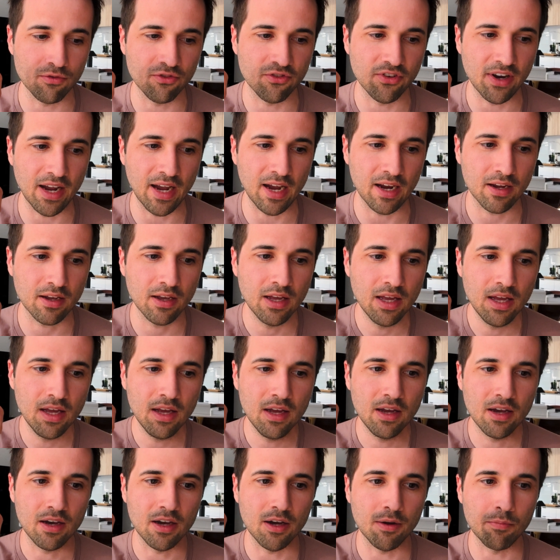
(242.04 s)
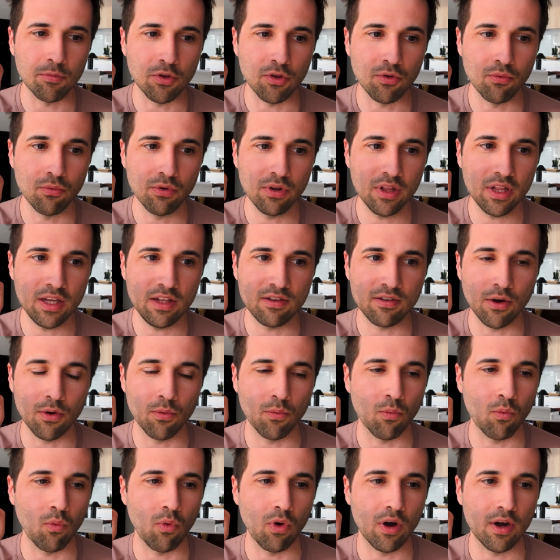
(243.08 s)
jack. You really
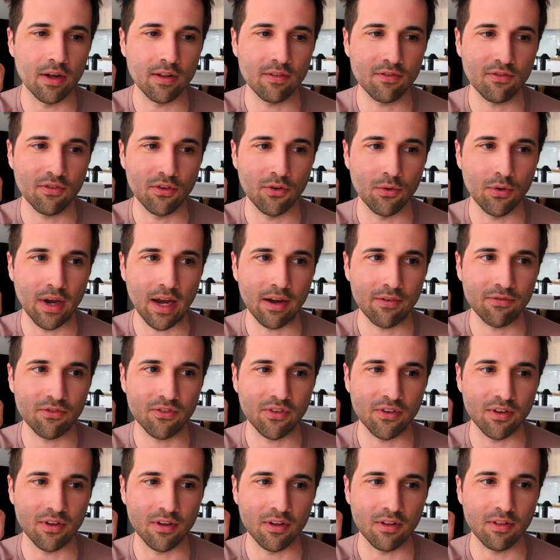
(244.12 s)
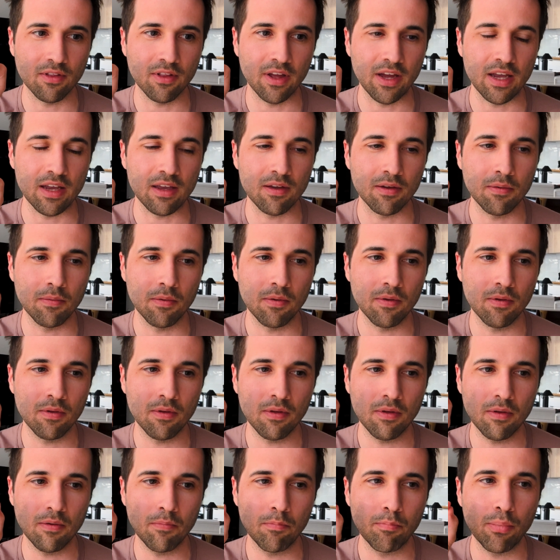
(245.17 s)
don't want to have to like
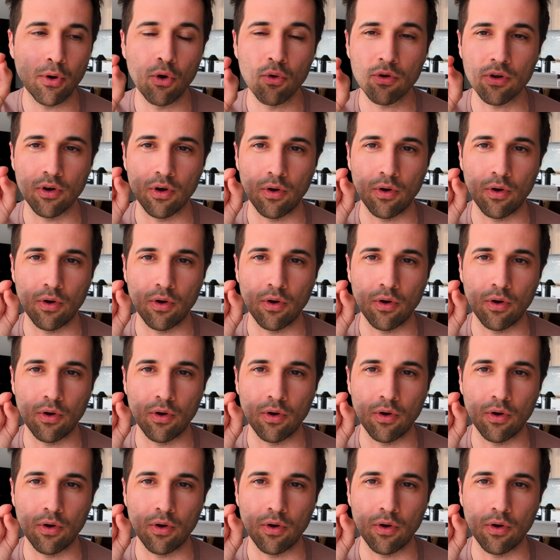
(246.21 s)
poke a